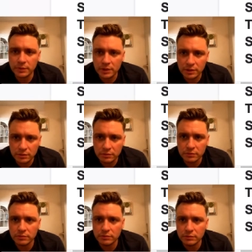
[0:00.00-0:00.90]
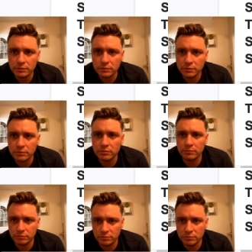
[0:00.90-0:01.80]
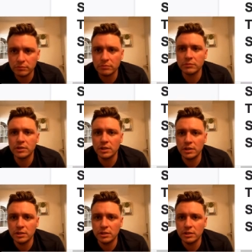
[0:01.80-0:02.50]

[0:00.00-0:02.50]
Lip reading: on. Yeah.